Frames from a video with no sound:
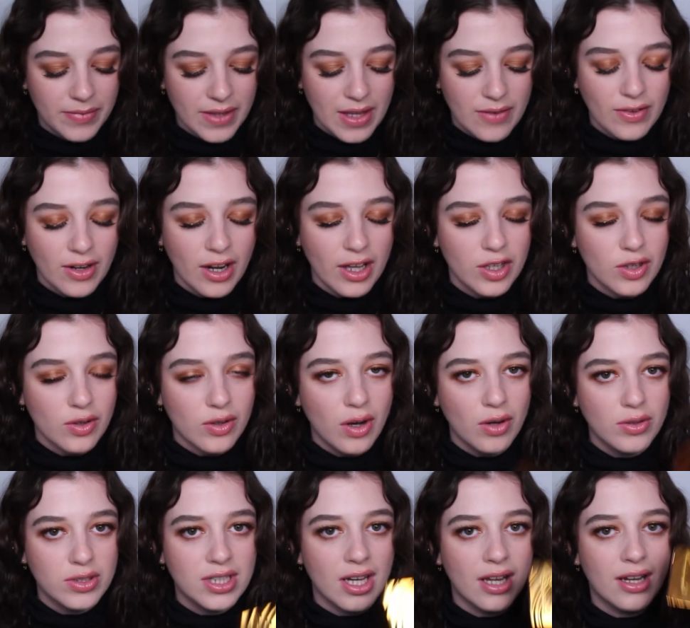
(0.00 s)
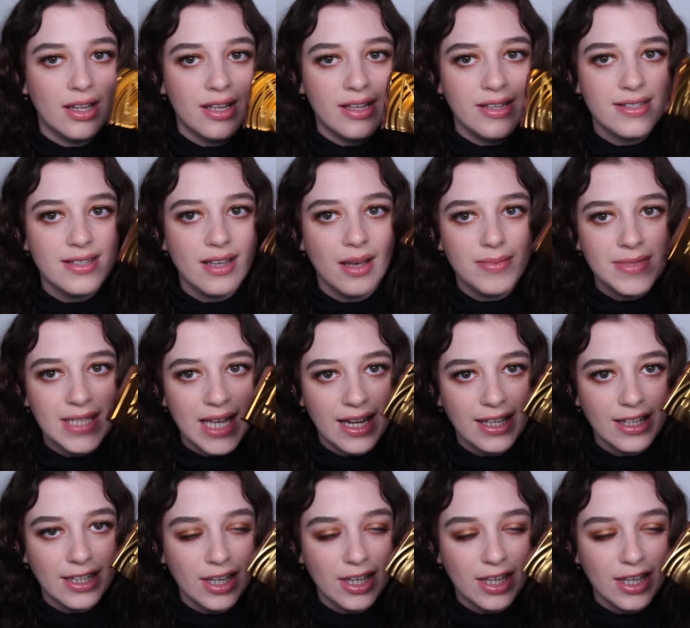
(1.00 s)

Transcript: if you like your gold colours I'm telling